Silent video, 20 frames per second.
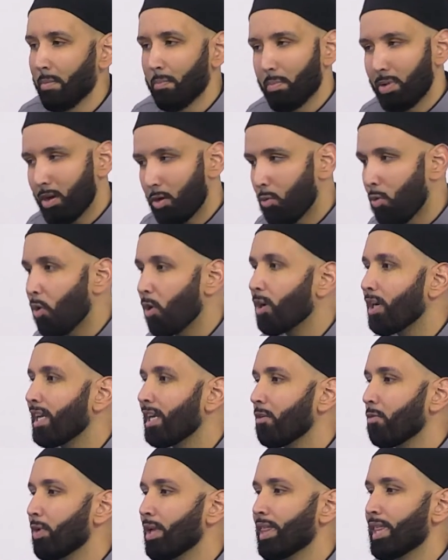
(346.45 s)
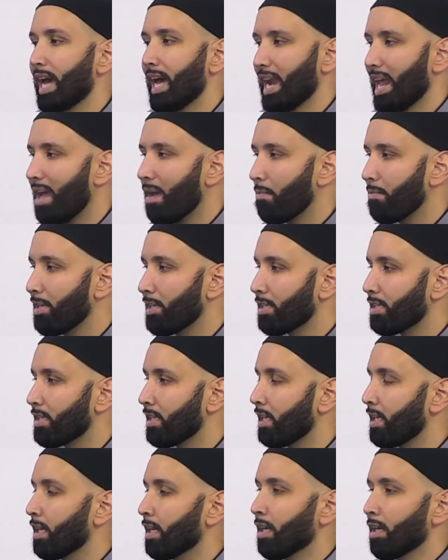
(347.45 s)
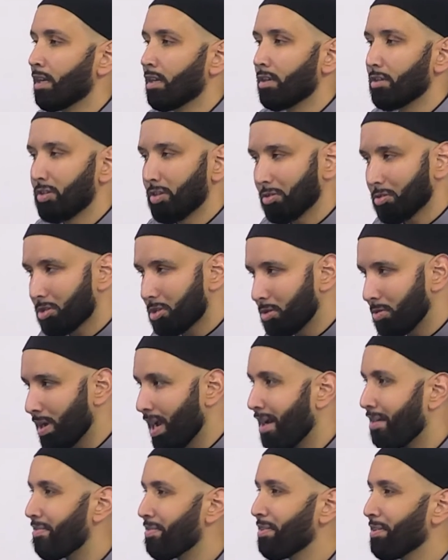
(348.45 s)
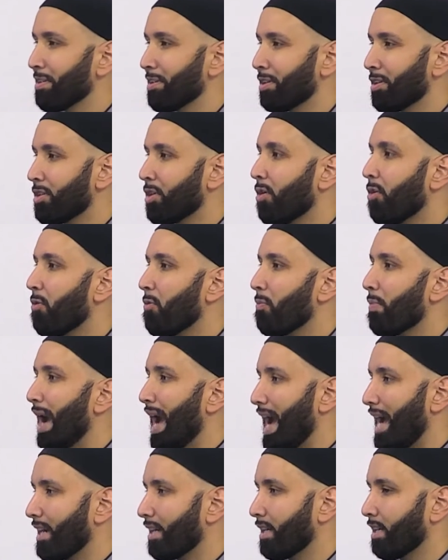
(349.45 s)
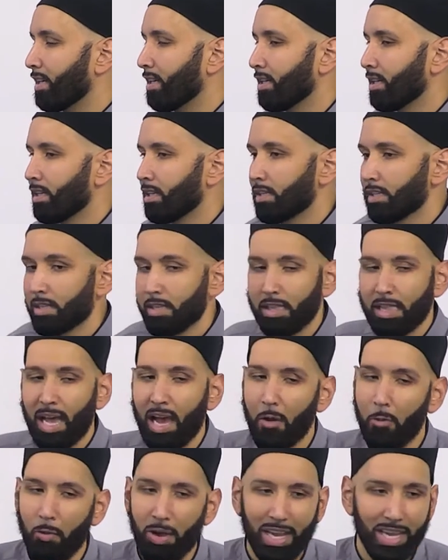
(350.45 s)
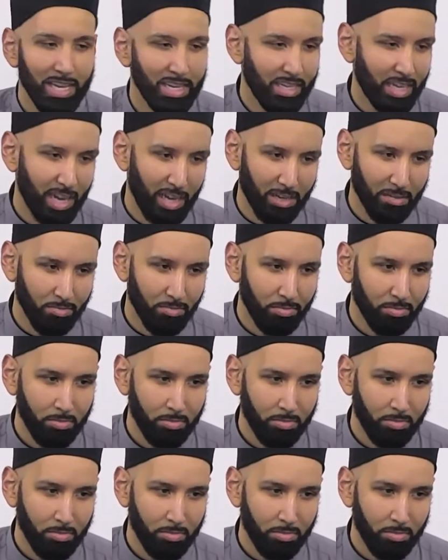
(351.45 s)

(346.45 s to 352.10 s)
but a warning with that amnesty don't you ever go back to that way again.